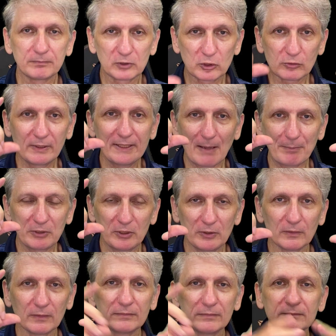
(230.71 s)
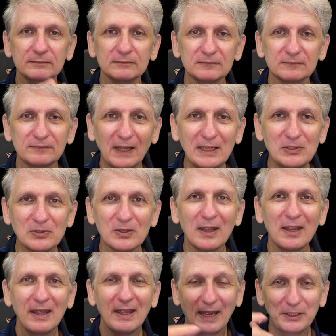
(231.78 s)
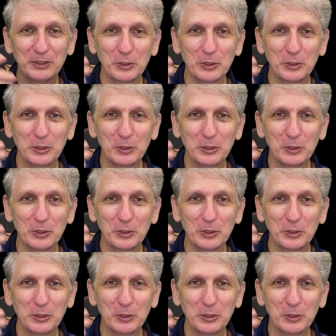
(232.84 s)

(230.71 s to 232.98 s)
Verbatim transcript: face and using the cameras on the other